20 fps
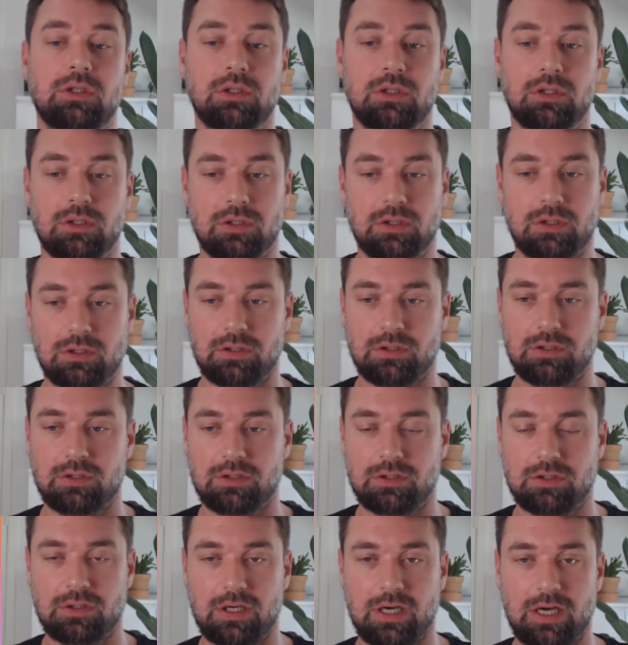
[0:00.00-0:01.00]

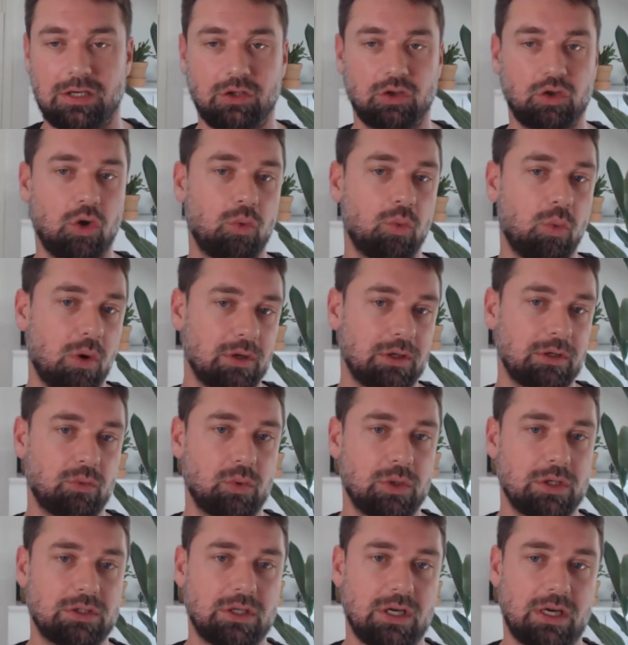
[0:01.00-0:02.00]
and you don't want it
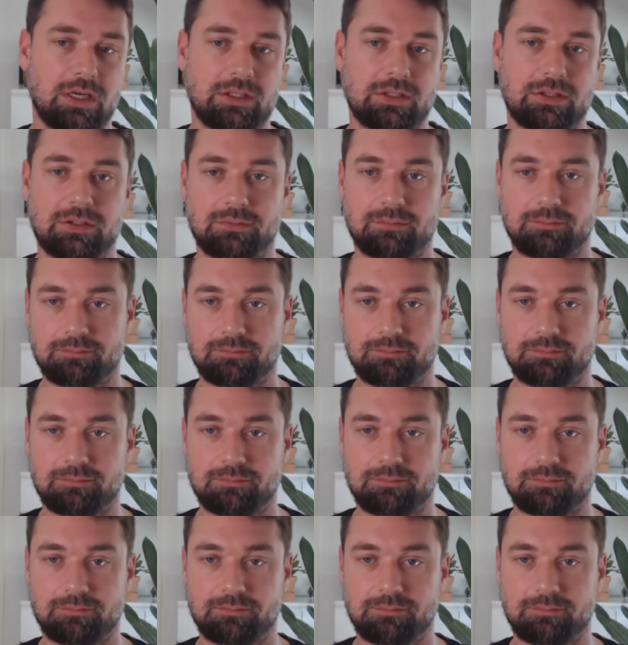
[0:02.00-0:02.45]
resized.